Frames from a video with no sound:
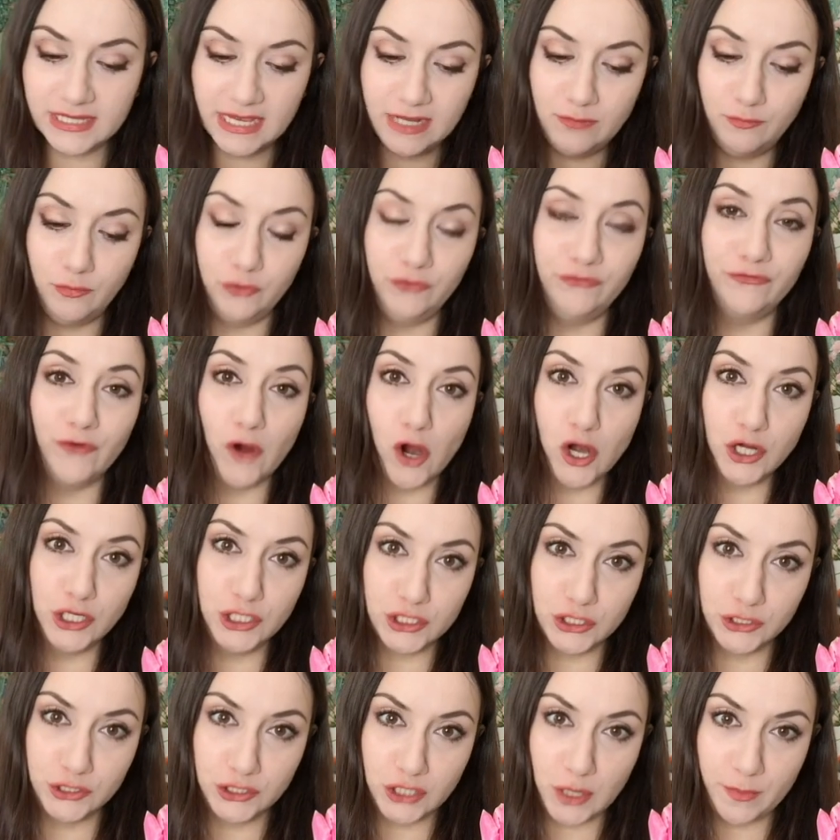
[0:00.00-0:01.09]
and put
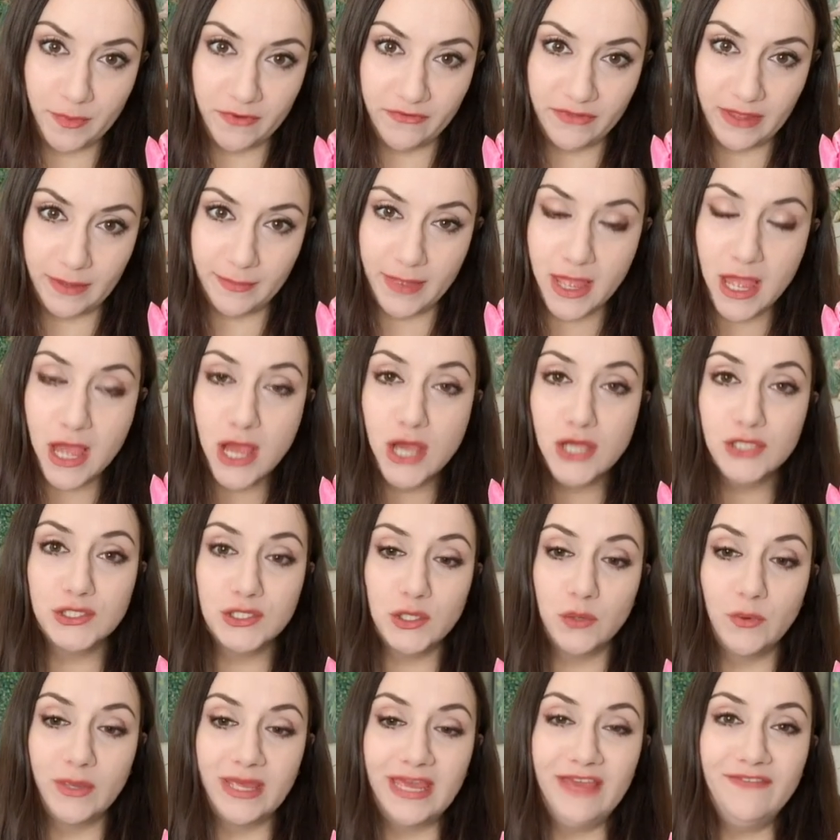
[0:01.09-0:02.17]
varnish on top of them.
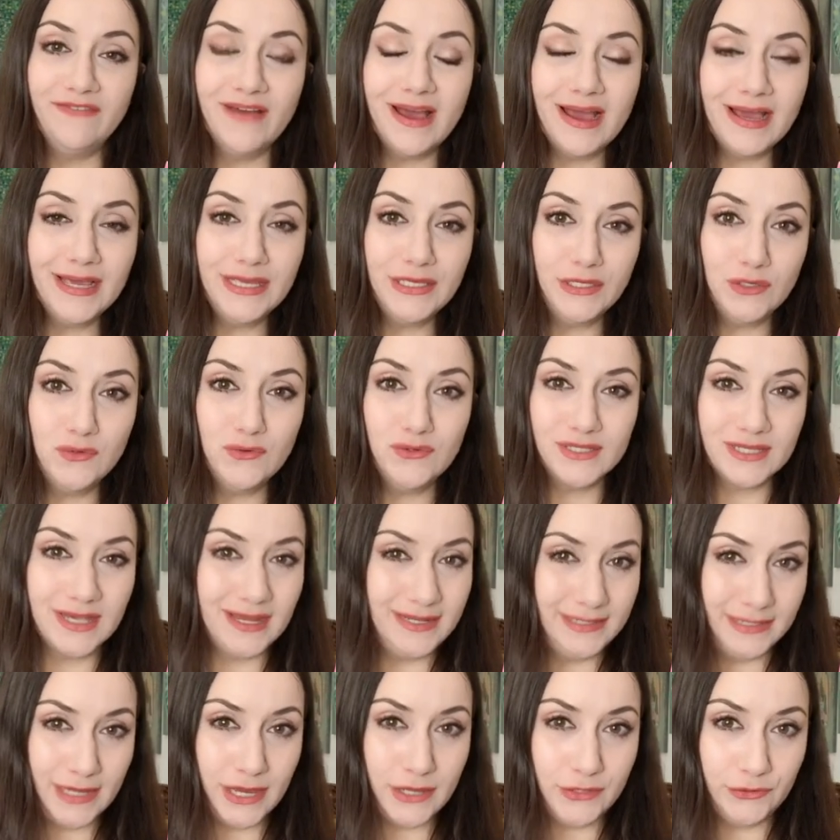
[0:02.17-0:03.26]
So if I use
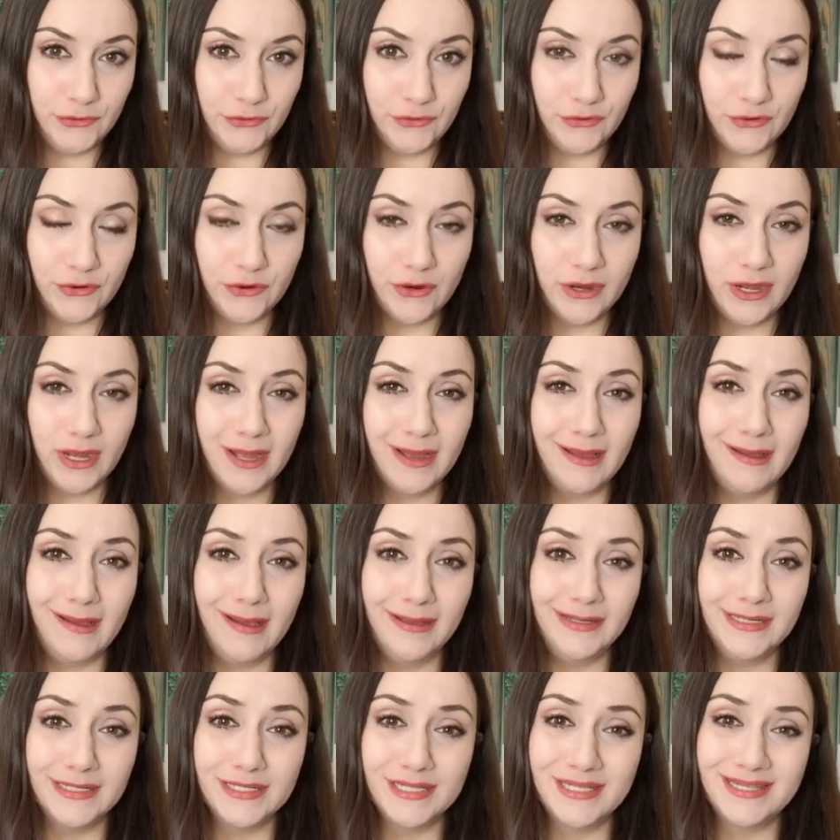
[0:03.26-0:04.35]
another
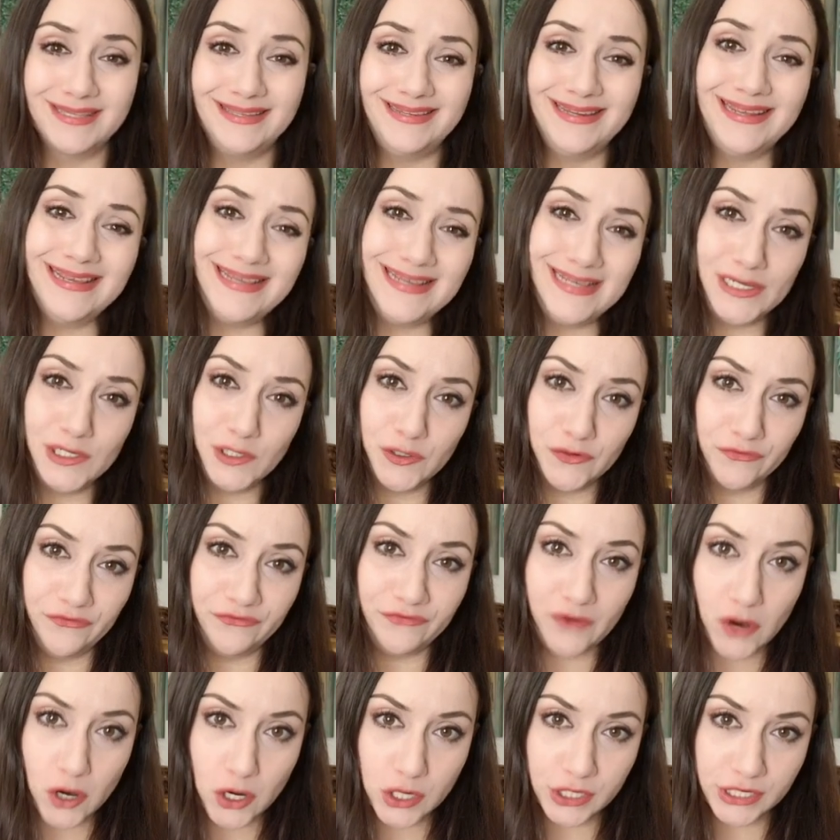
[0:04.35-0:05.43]
kind of stinkier
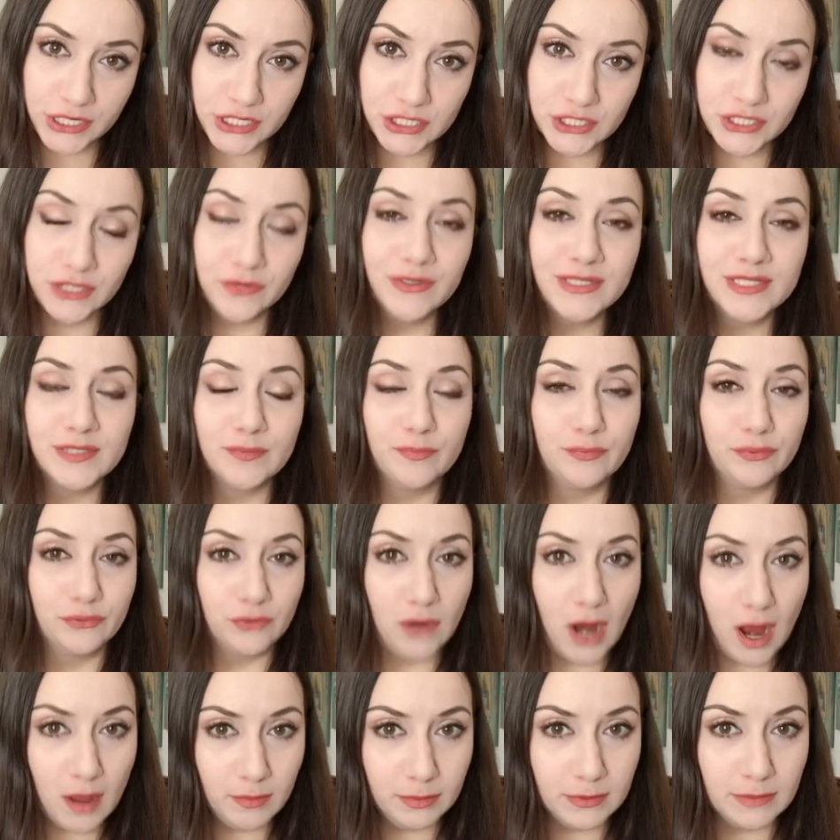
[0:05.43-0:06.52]
varnish, there is a
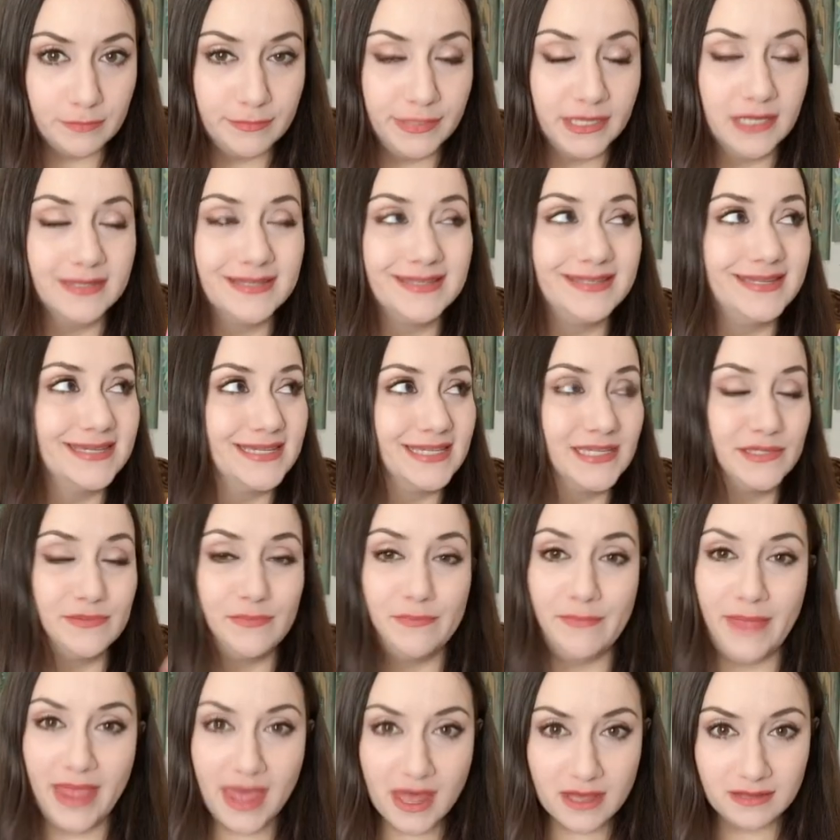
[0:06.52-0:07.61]
problem because the
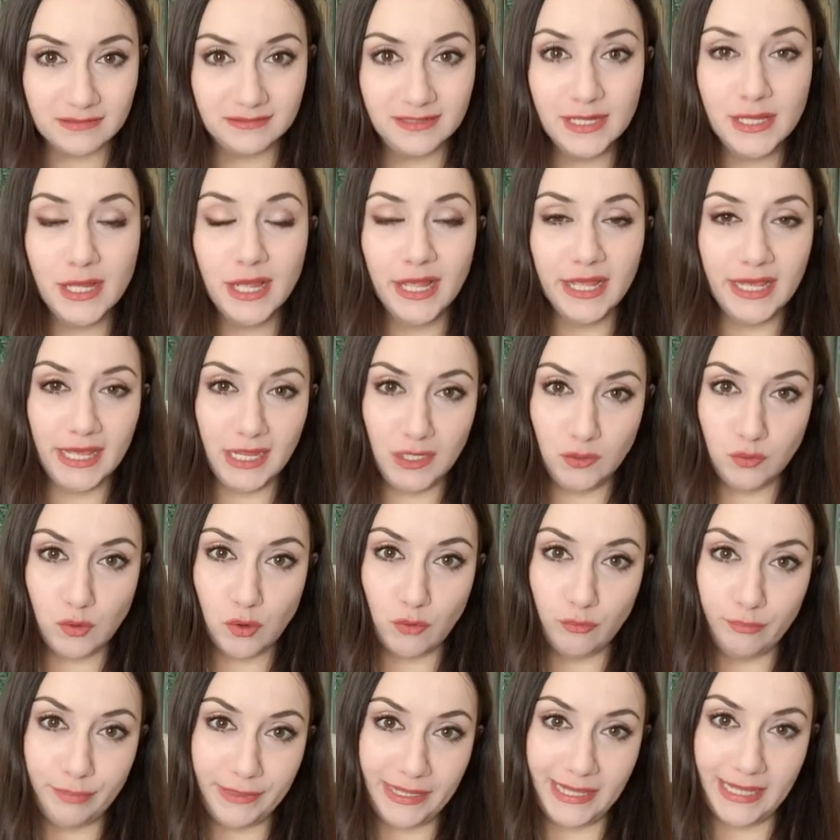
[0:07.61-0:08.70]
smell, it
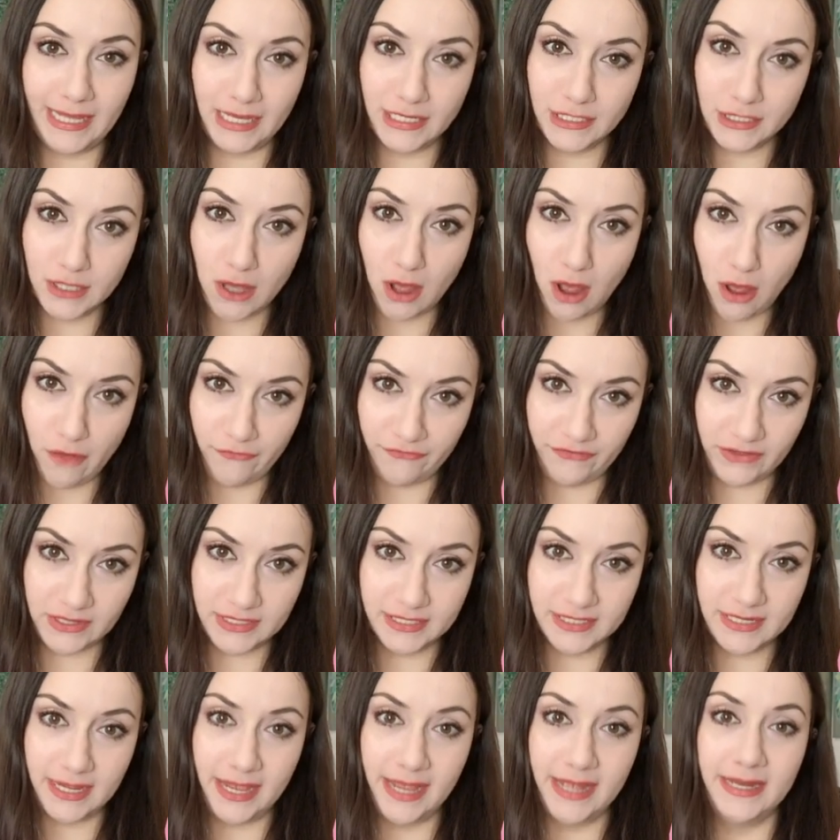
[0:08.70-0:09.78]
will be in the
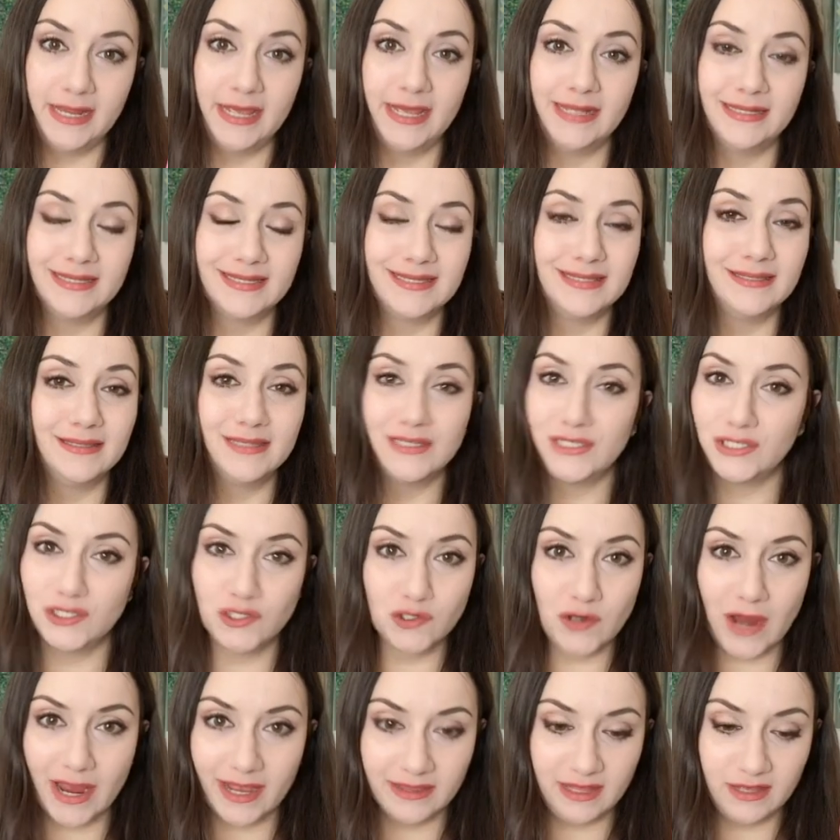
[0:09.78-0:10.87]
office and it's
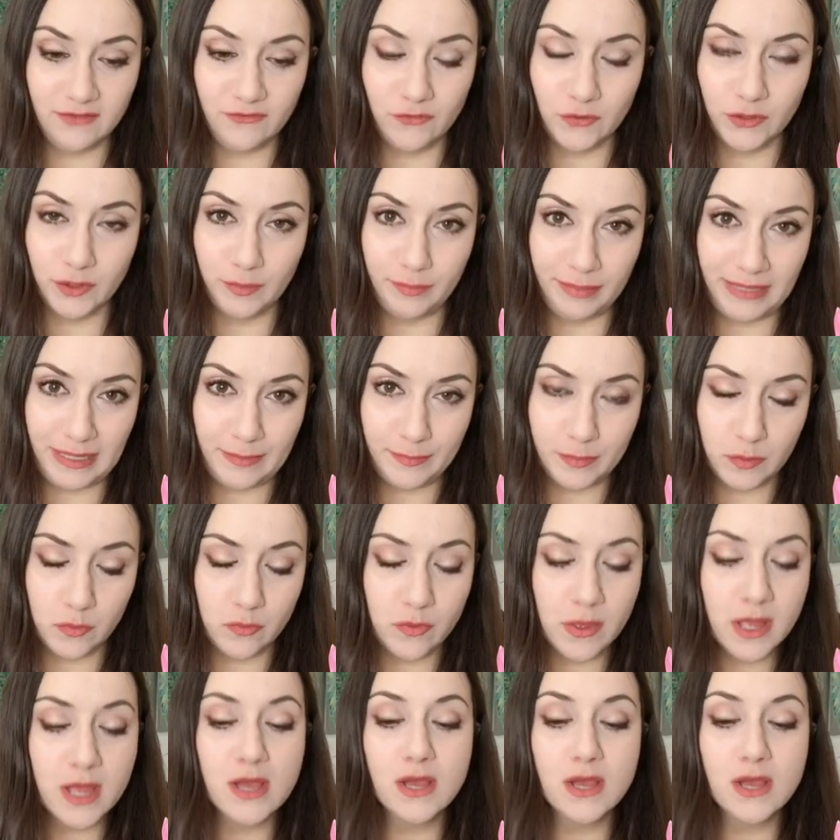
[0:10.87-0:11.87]
distracting for the people.